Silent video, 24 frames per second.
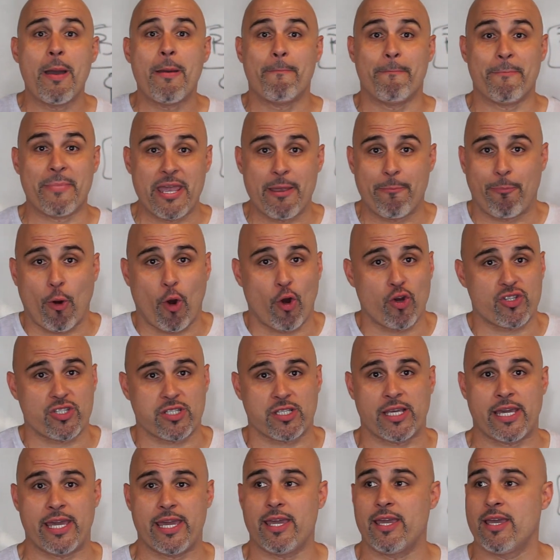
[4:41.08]
Me
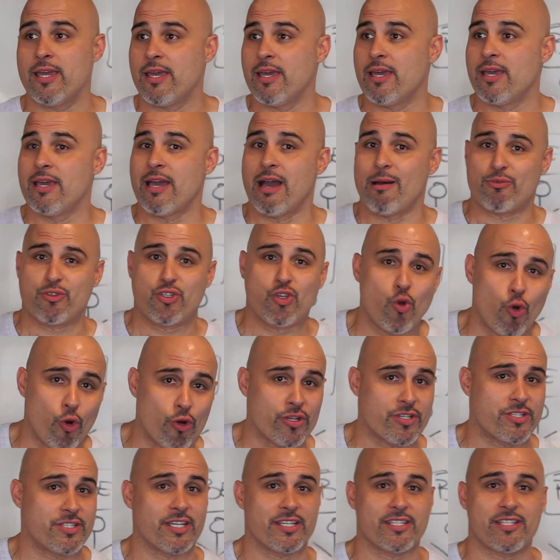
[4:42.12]
personally, I'm
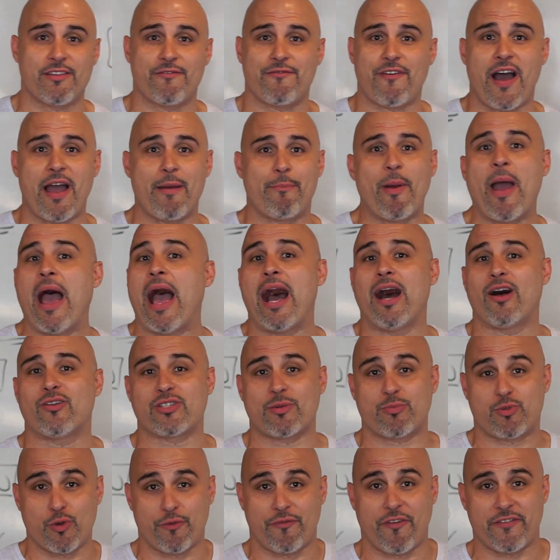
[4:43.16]
265 pounds,
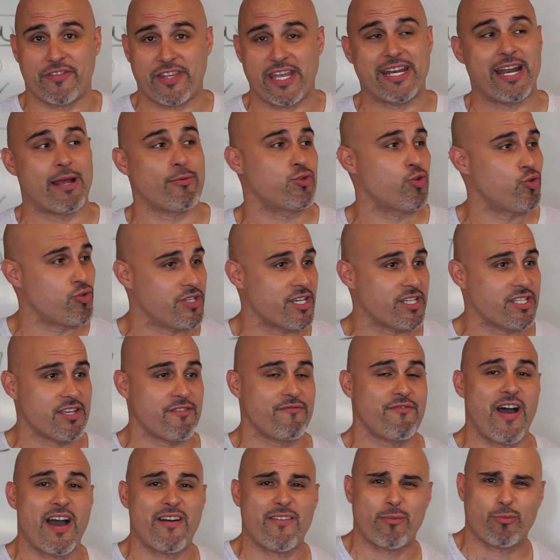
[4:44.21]
I'm 250, I'm
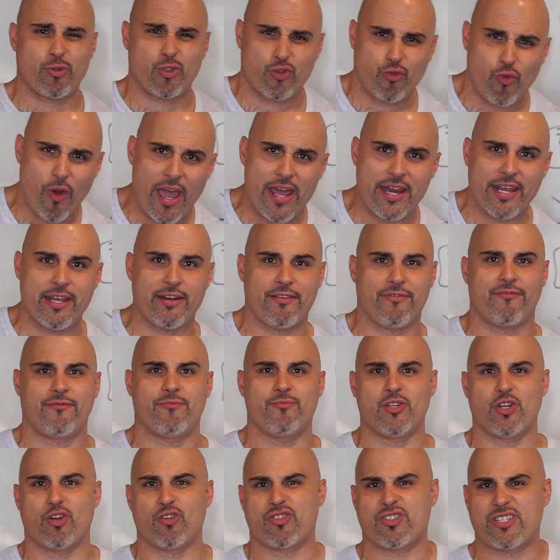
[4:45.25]
265, I'm shredded,
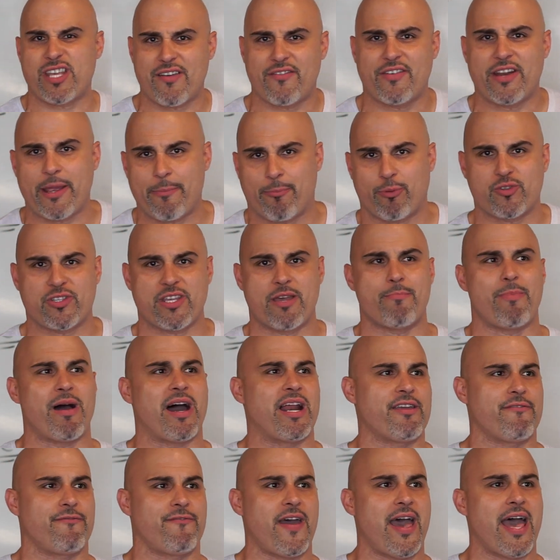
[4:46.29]
7-8%
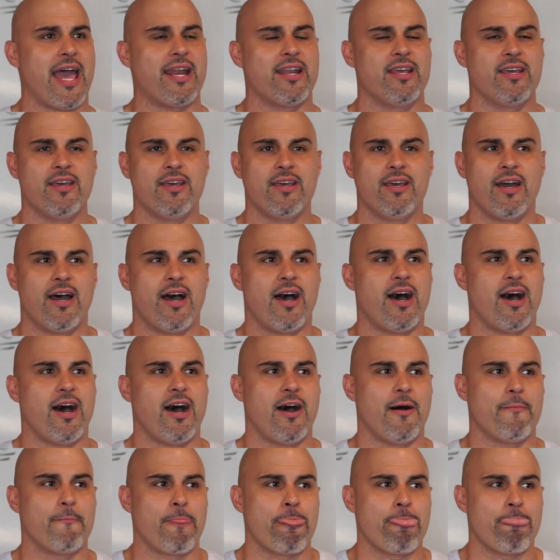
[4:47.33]
body fat.
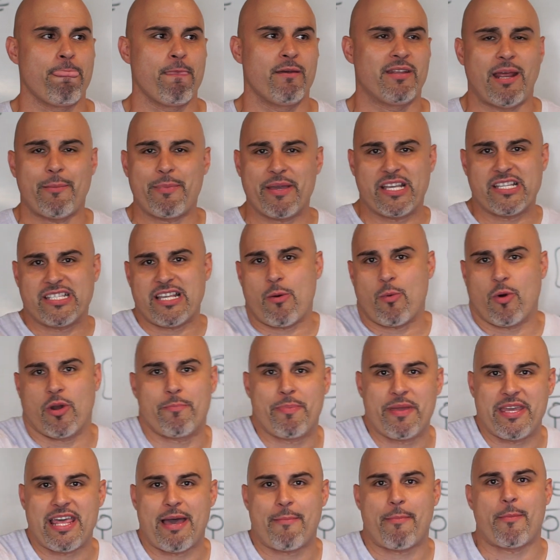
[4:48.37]
Not because I want to
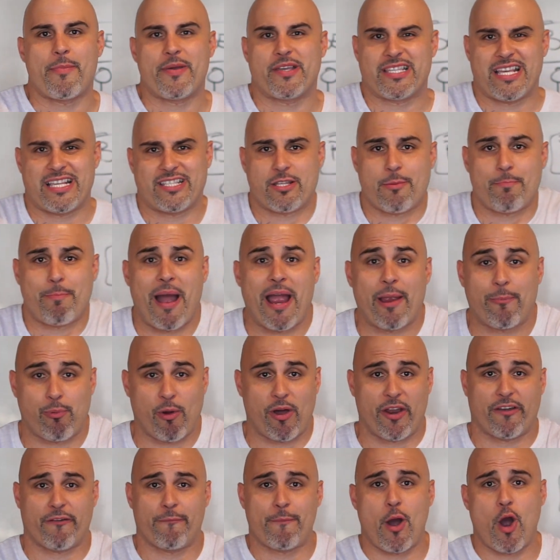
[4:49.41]
be that, but because that's the
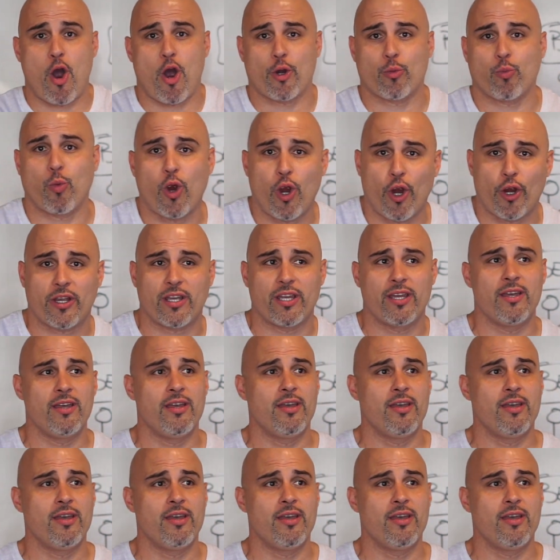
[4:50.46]
byproduct of my hard work.